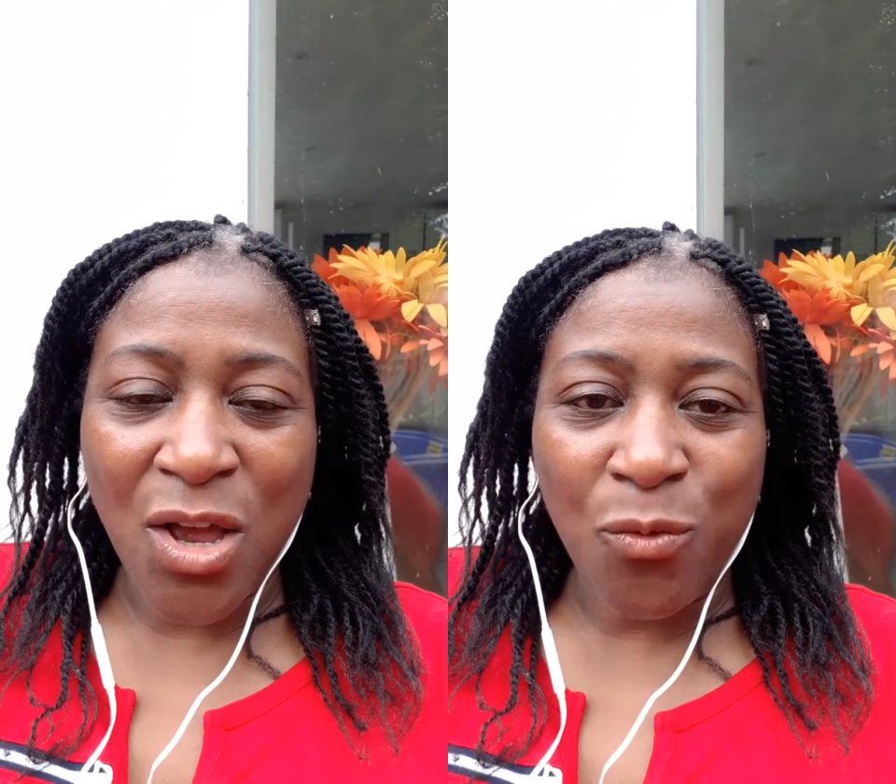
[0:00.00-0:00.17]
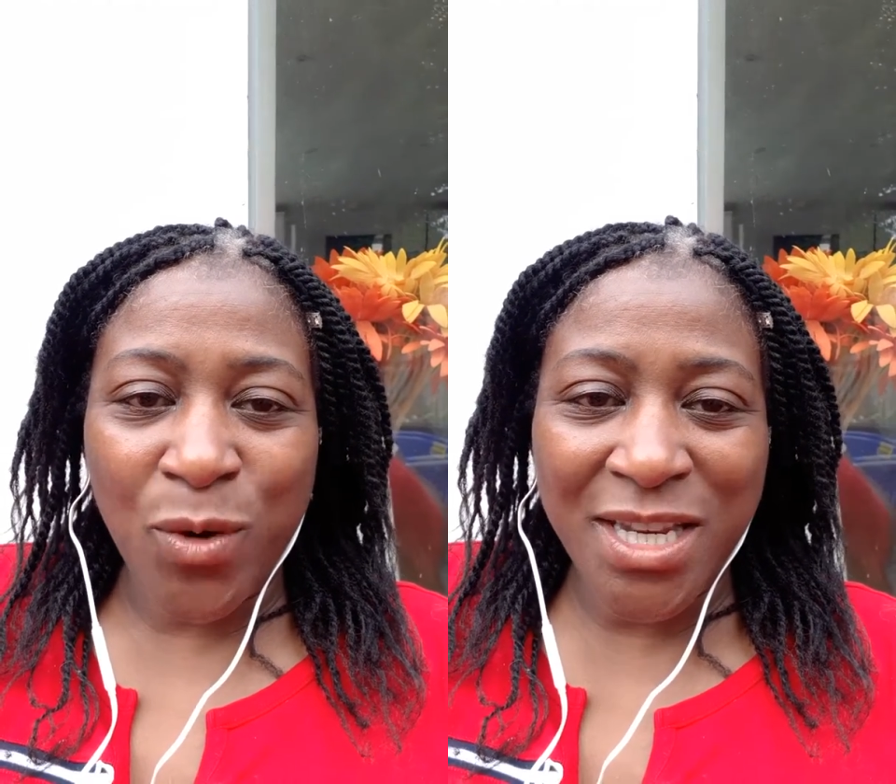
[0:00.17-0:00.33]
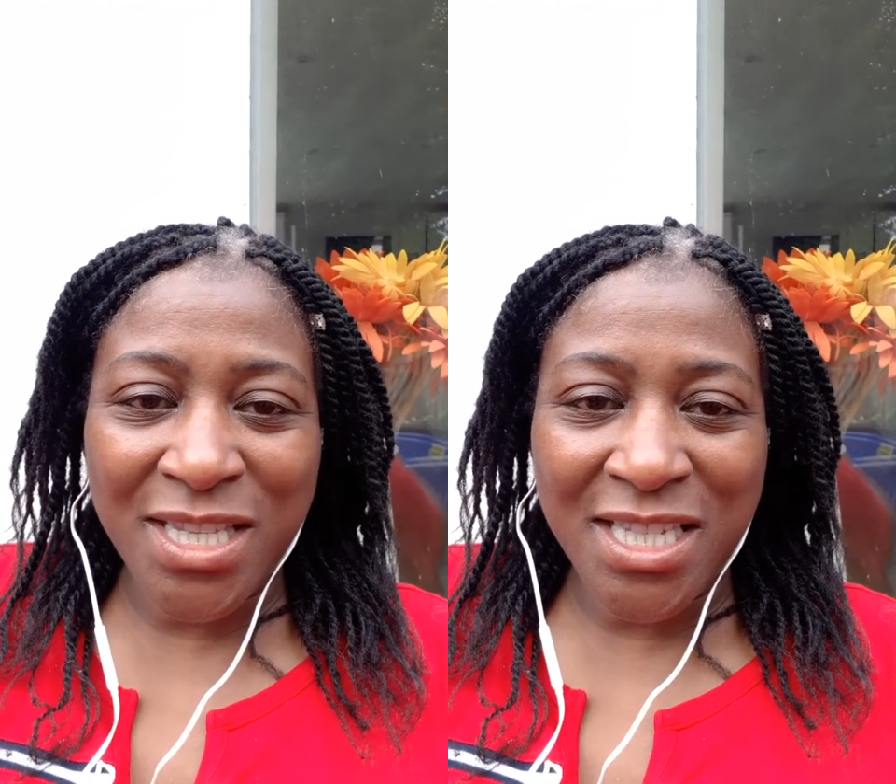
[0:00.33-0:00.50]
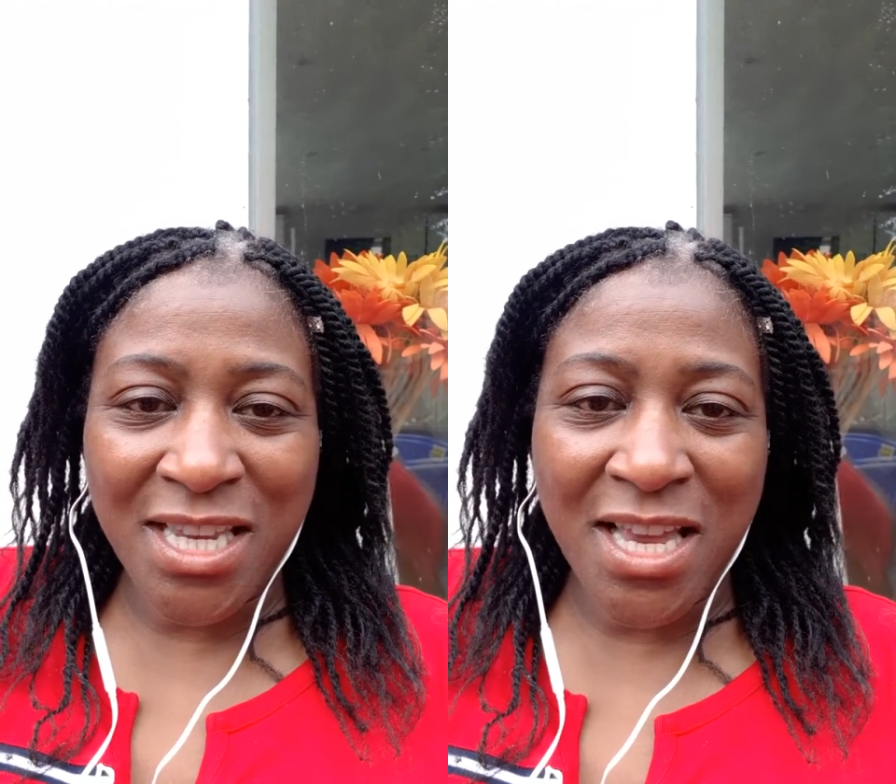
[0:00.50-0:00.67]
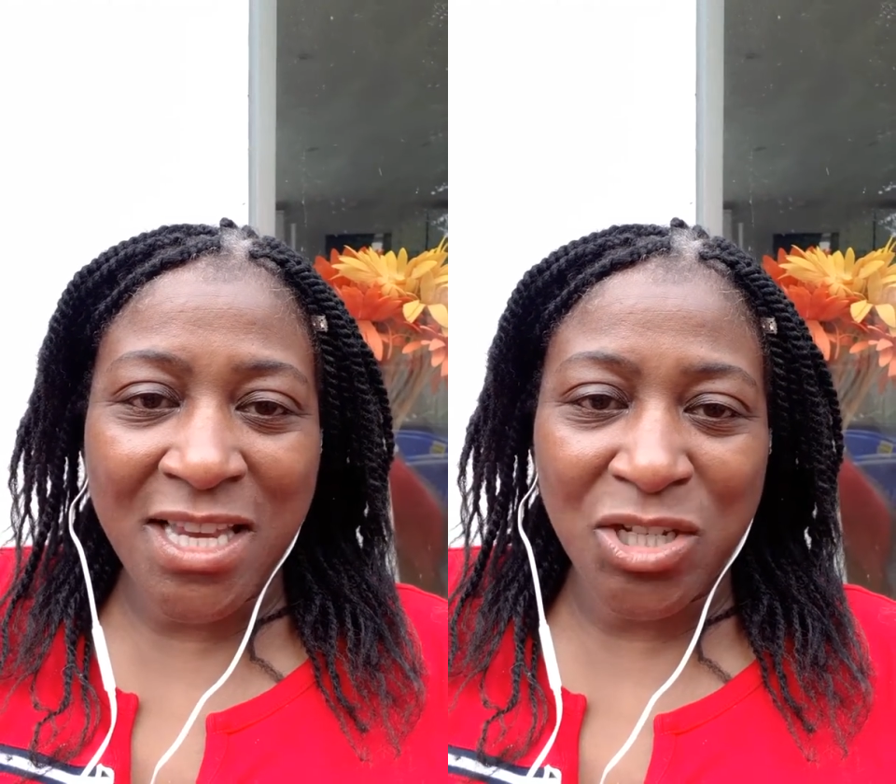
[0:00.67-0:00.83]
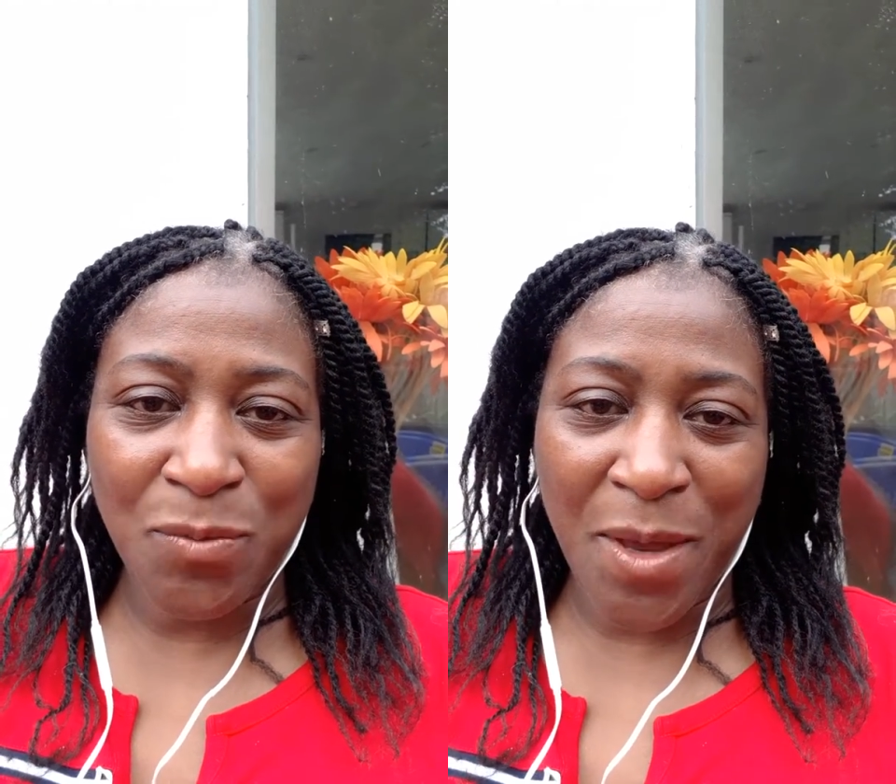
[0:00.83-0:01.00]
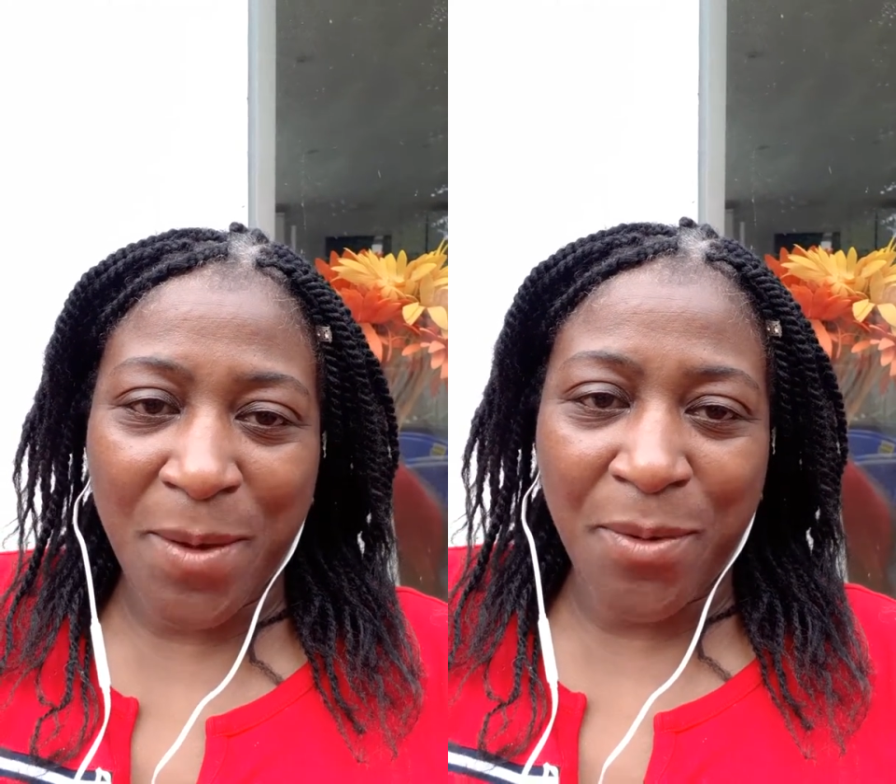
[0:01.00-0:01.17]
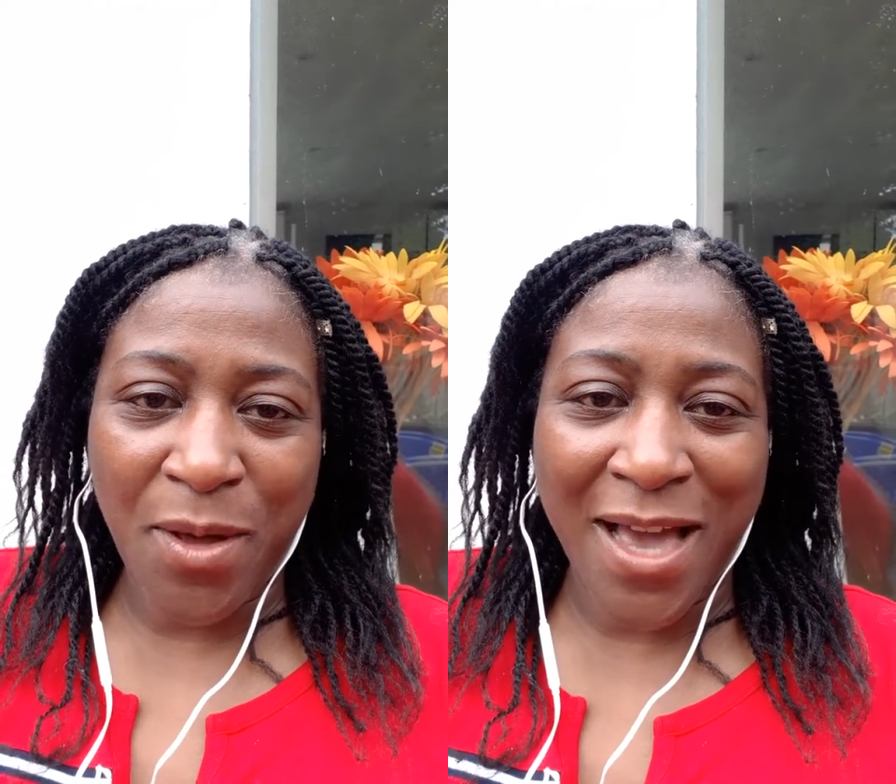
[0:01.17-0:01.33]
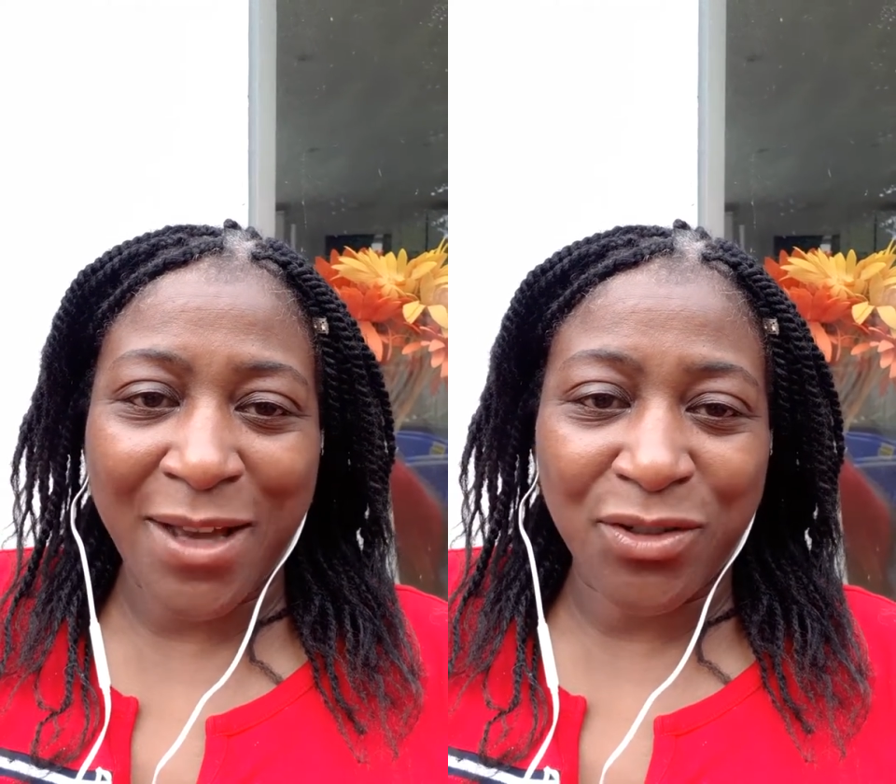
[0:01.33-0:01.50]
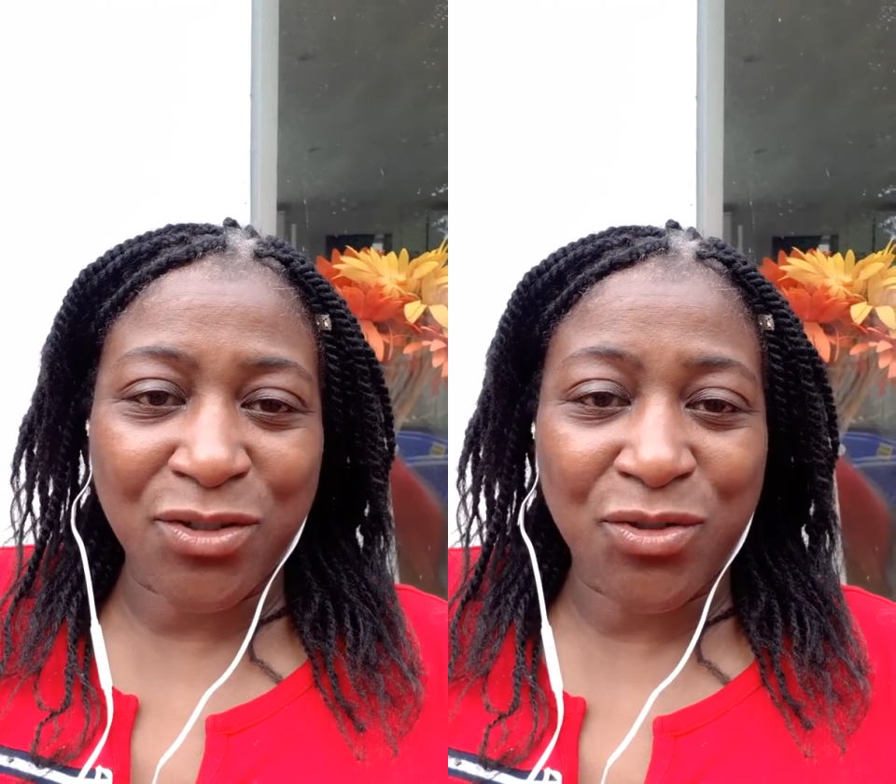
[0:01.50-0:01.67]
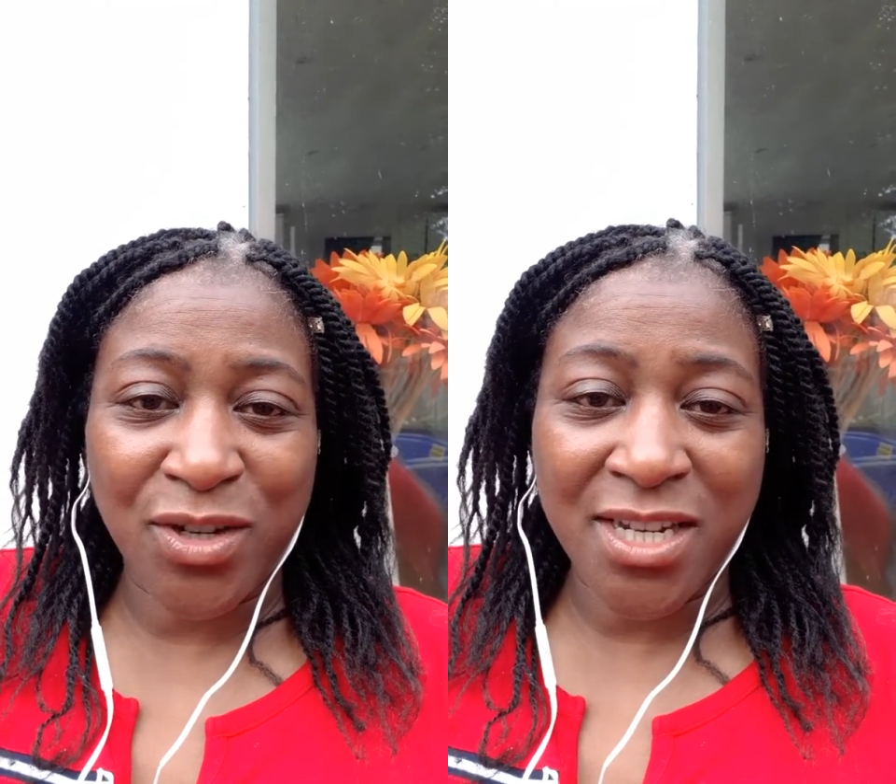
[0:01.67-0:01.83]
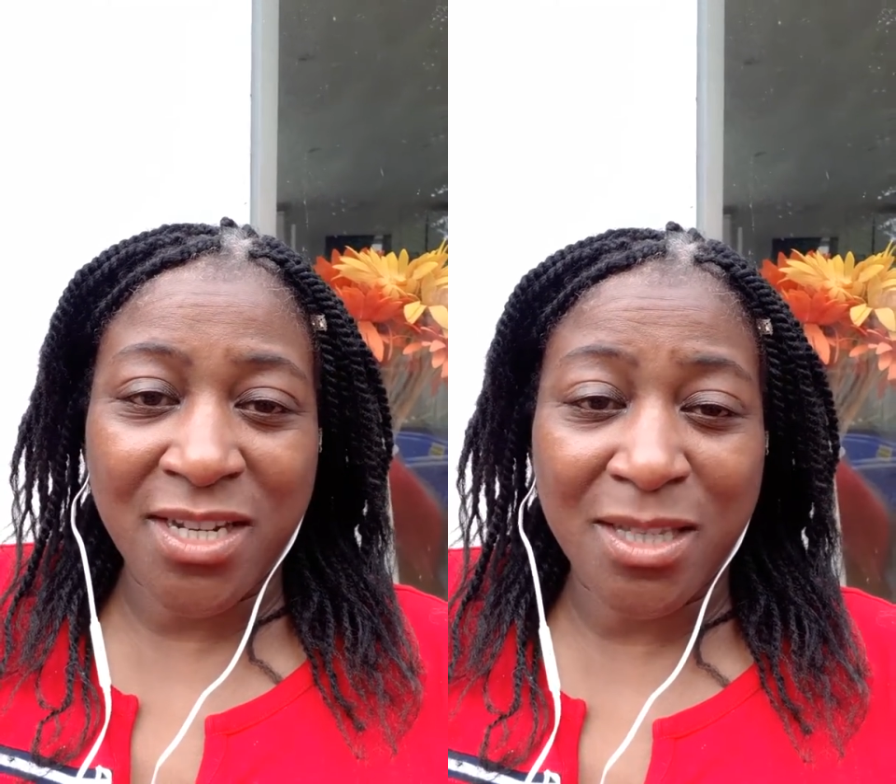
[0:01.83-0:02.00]
We teach people how to
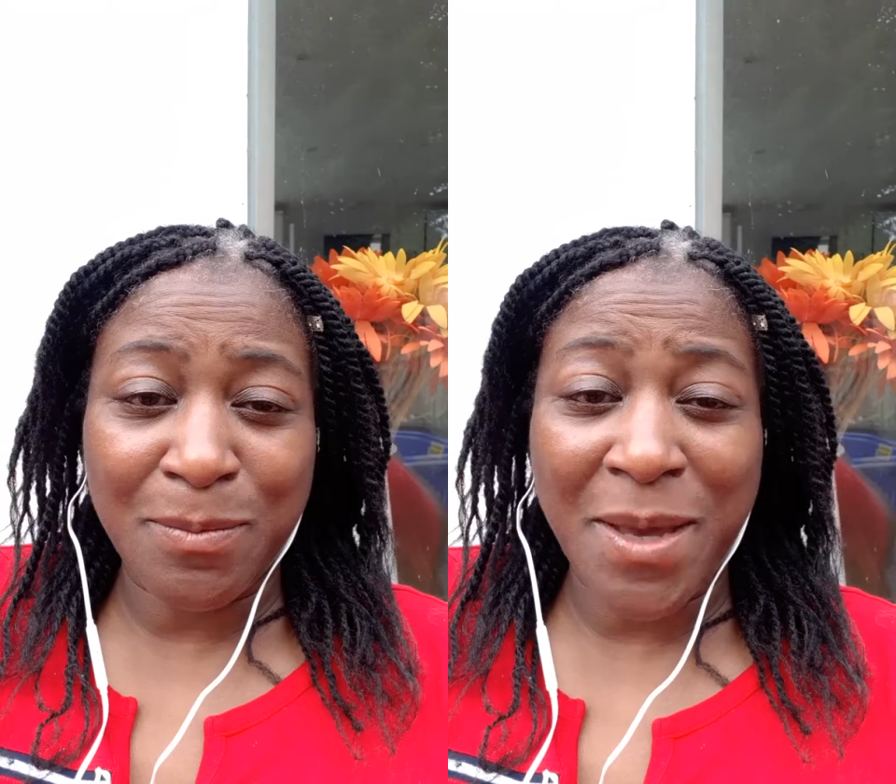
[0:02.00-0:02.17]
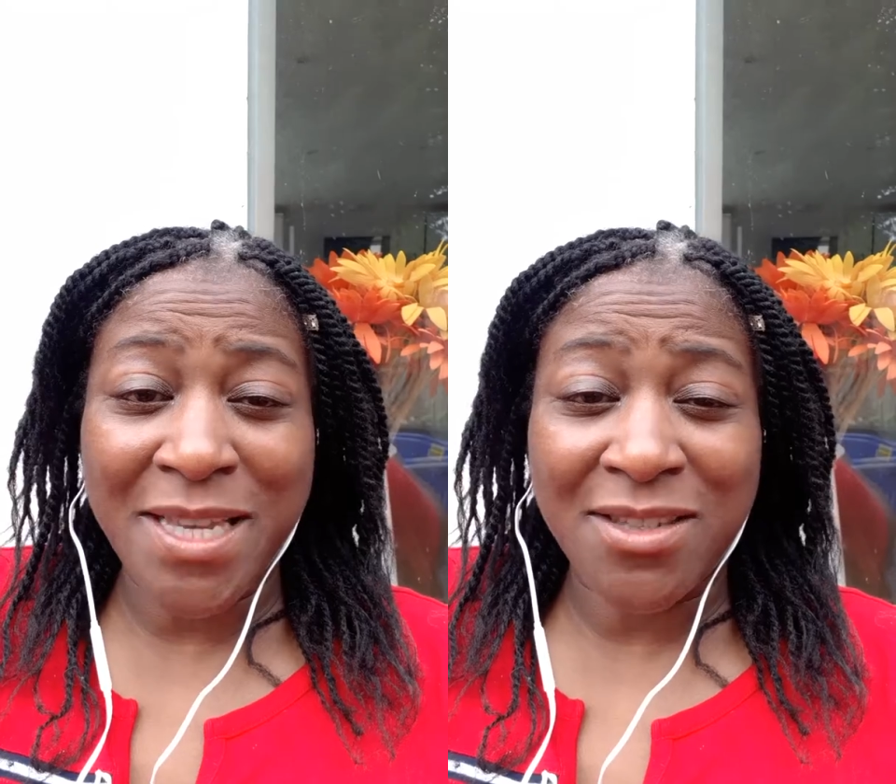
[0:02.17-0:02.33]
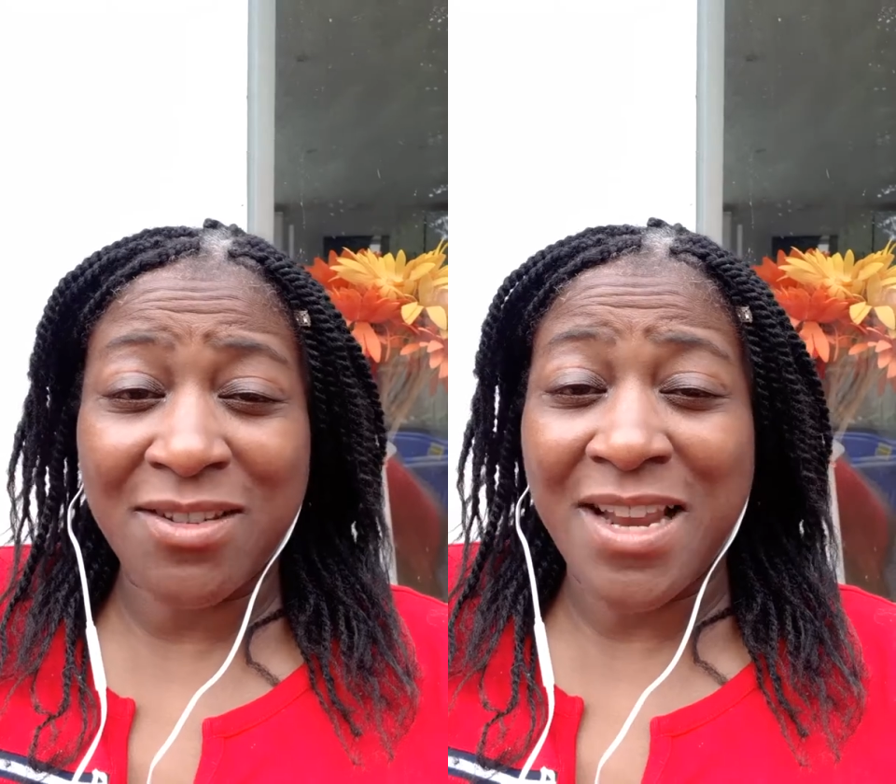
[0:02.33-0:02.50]
treat us based on